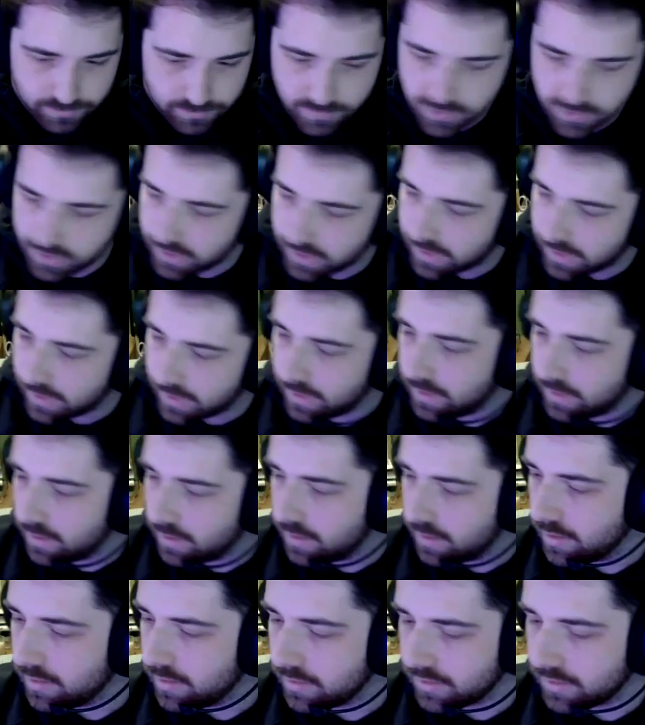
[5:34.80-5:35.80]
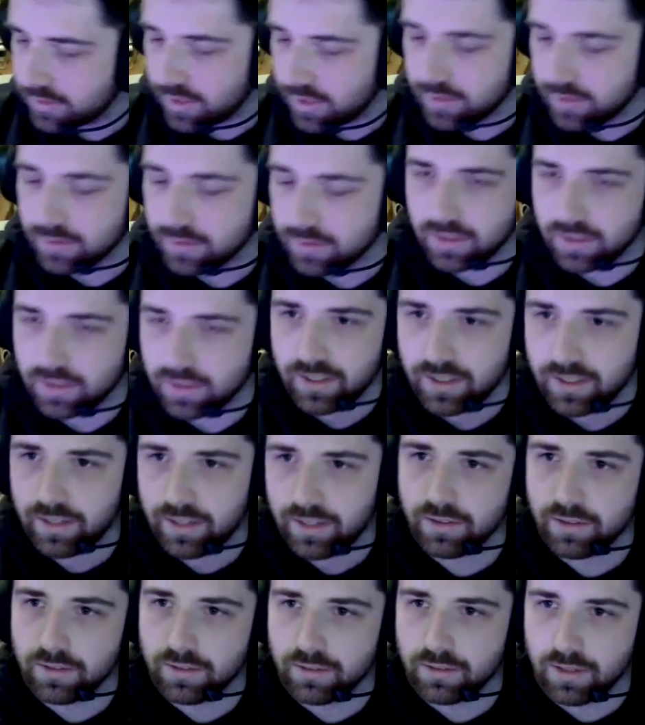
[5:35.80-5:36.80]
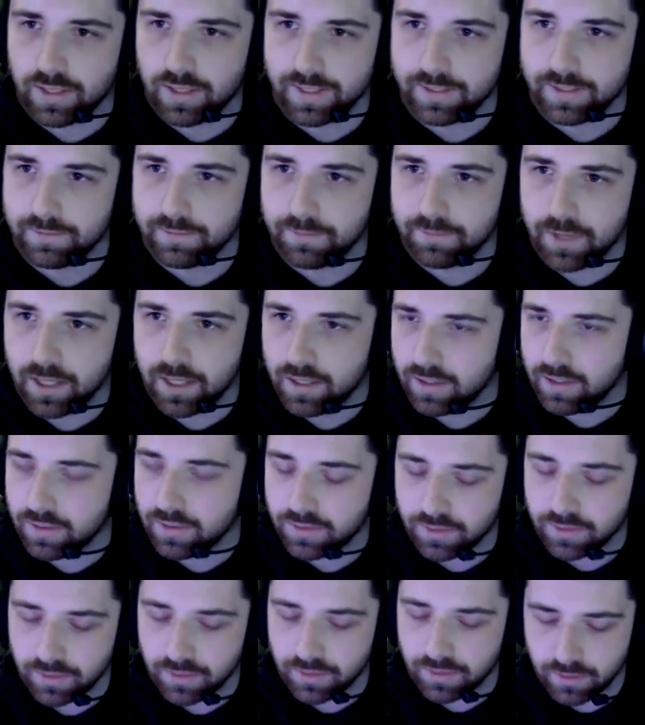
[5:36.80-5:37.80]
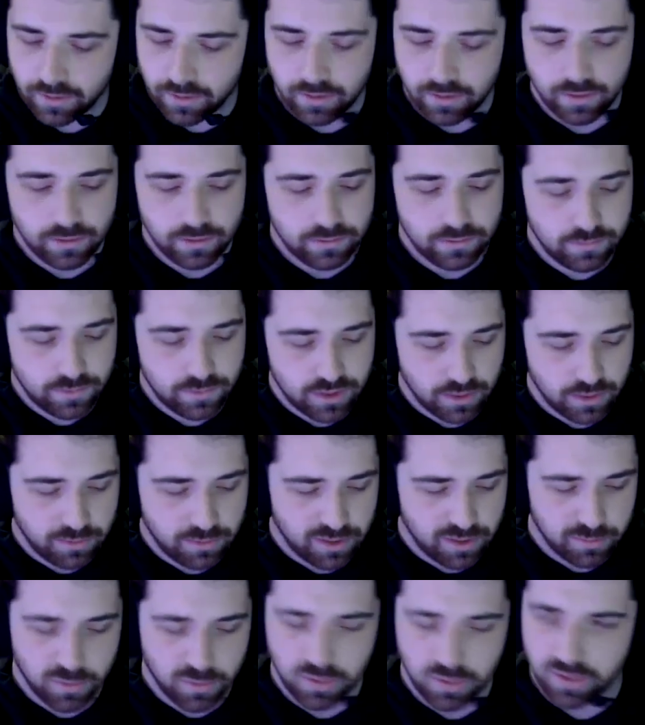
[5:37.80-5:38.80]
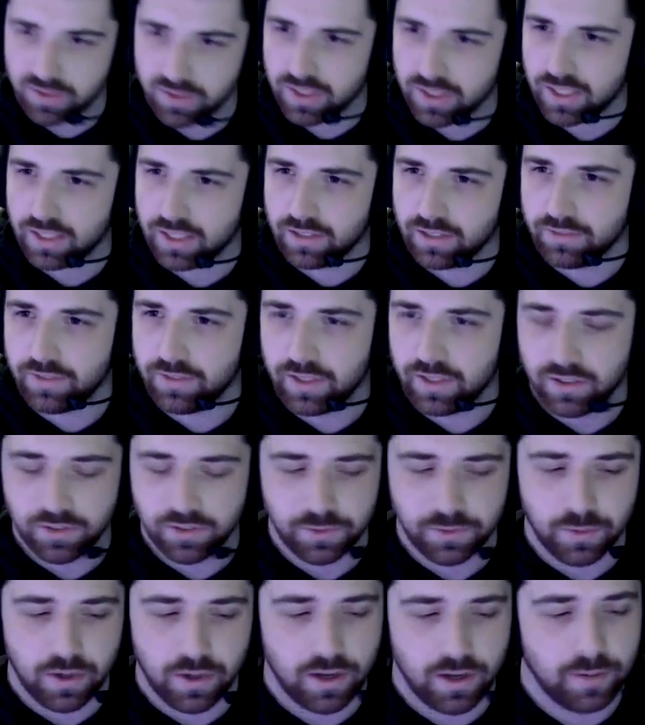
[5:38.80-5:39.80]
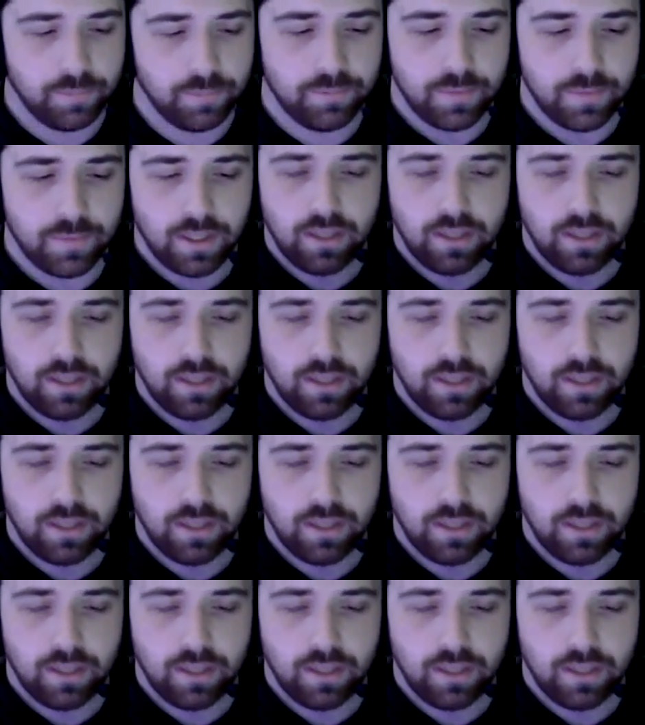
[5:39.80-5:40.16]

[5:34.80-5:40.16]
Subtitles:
stick it in another sterile container like this or something more designed to fit the swab.